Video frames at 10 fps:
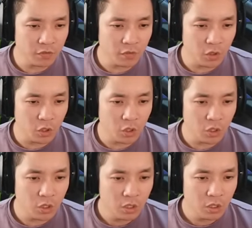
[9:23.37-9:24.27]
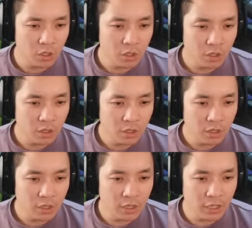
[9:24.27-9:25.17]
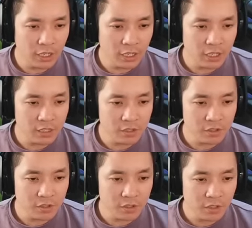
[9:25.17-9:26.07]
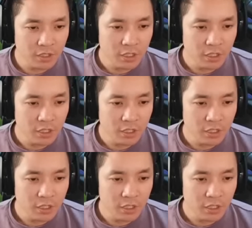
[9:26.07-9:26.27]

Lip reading: for Lance.